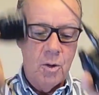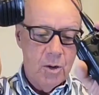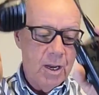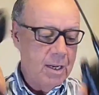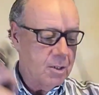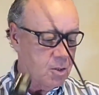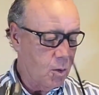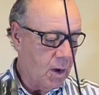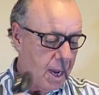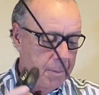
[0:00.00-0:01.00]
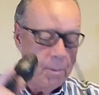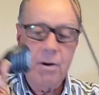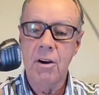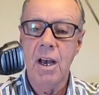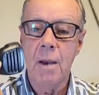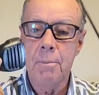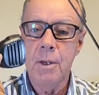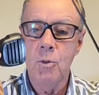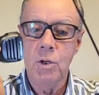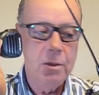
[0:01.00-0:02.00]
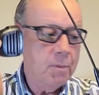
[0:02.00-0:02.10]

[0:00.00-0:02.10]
Okay, so I'm very happy with